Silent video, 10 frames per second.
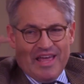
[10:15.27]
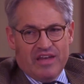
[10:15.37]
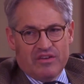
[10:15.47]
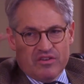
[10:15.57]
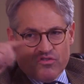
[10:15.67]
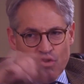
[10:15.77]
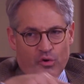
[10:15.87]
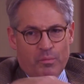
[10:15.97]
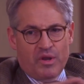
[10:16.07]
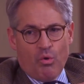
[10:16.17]
and
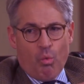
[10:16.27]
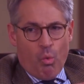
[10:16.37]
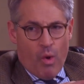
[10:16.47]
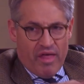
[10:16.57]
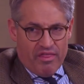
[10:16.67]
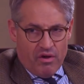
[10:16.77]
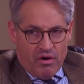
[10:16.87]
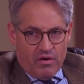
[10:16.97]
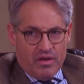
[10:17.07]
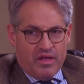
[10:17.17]
determine
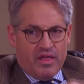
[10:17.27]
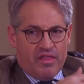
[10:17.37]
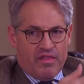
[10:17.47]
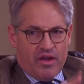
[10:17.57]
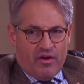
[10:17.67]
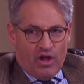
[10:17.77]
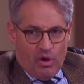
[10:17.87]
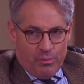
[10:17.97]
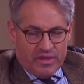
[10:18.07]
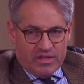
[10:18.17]
whether they are
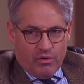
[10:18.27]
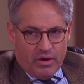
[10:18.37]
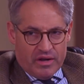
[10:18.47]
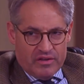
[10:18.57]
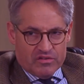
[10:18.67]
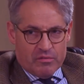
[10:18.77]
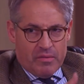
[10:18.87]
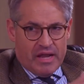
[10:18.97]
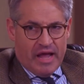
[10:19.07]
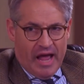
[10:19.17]
helping the
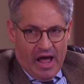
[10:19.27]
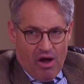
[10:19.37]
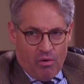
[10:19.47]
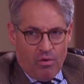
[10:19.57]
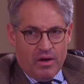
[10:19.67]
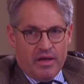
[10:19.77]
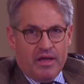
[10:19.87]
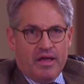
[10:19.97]
organism and how.